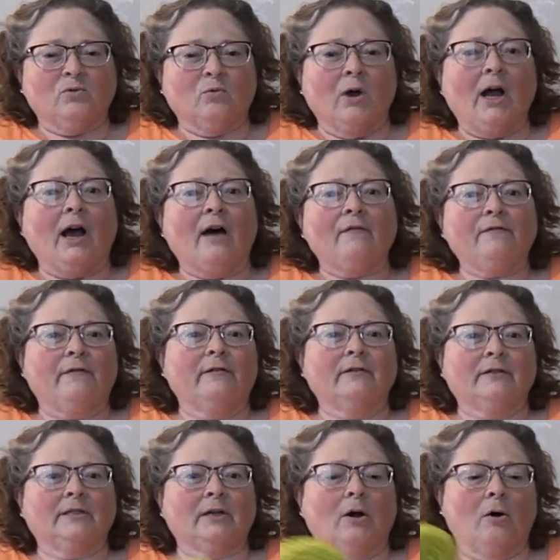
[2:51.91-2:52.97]
rough,
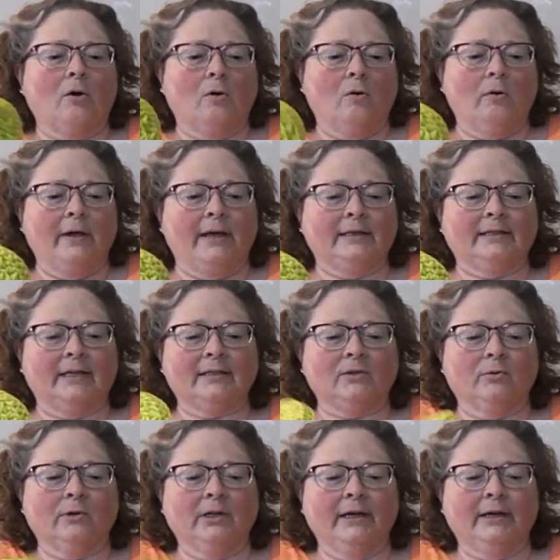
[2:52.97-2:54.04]
so it does
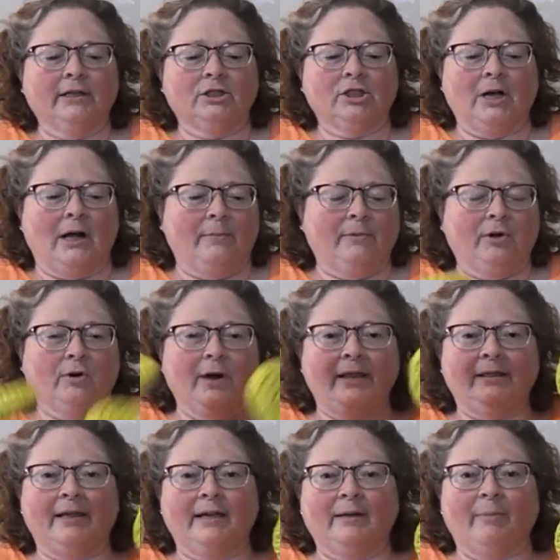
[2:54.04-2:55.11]
a really good job. The
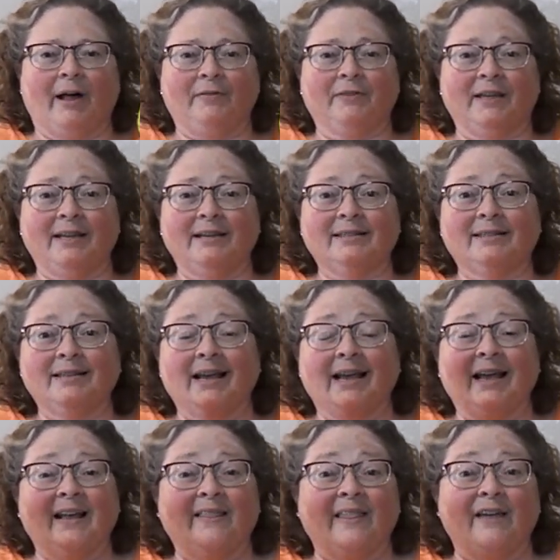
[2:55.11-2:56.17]
great thing about these,
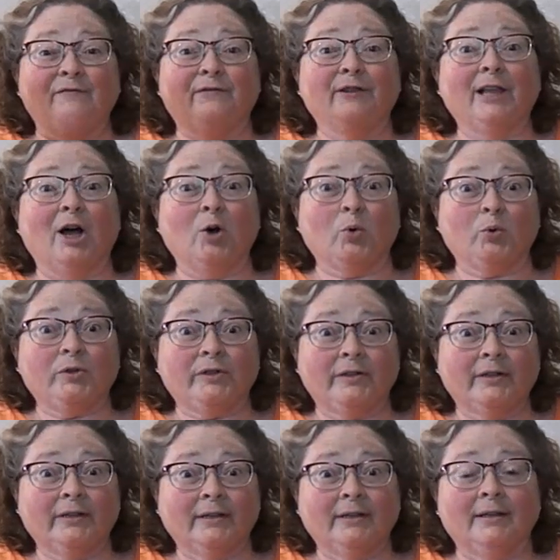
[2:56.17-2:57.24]
they float,
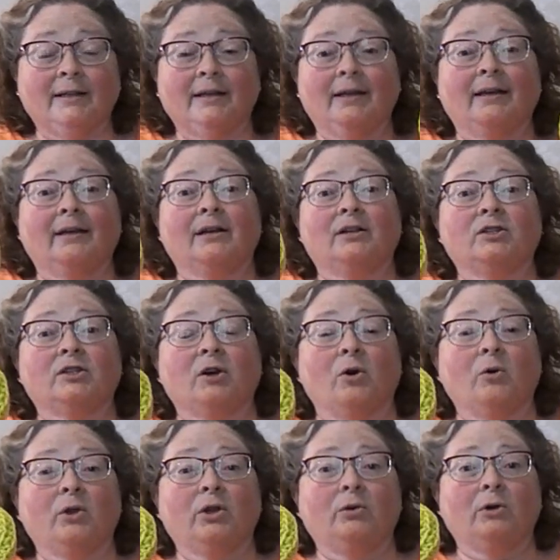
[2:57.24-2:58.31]
so
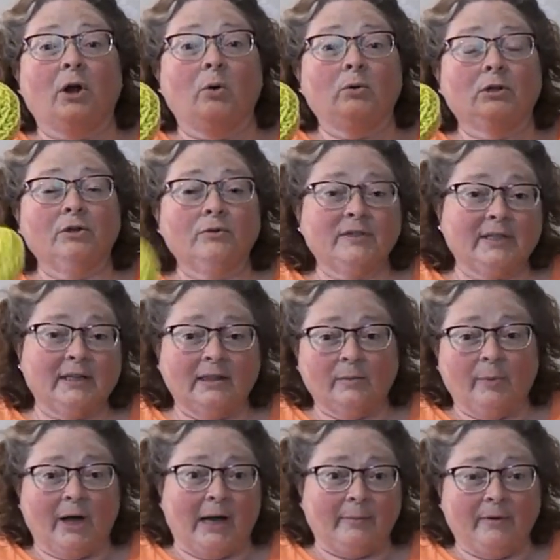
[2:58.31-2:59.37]
you don't lose it in the
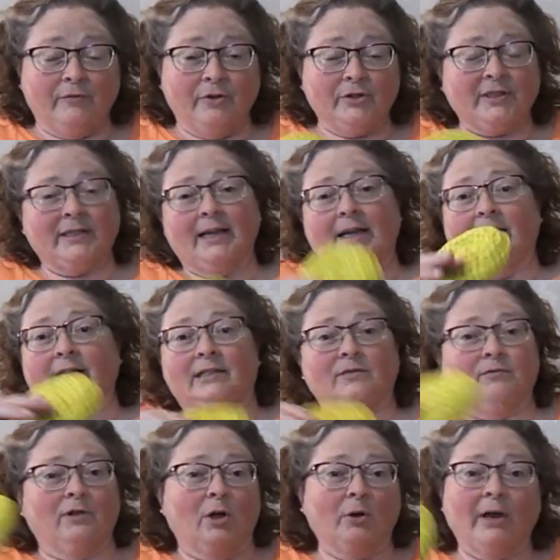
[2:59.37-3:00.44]
bottom of your sink. It's
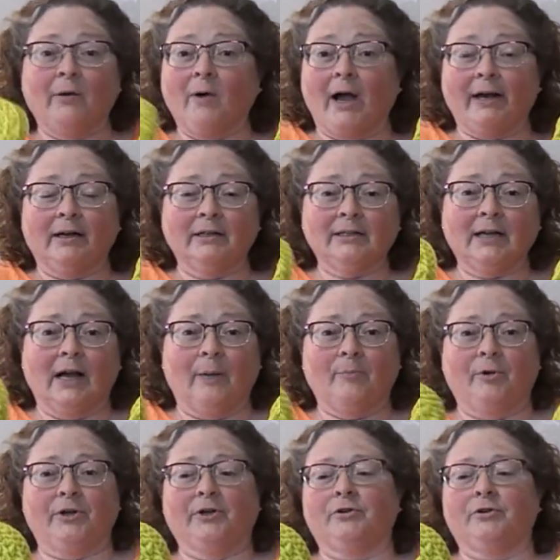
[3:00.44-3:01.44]
floating right on top when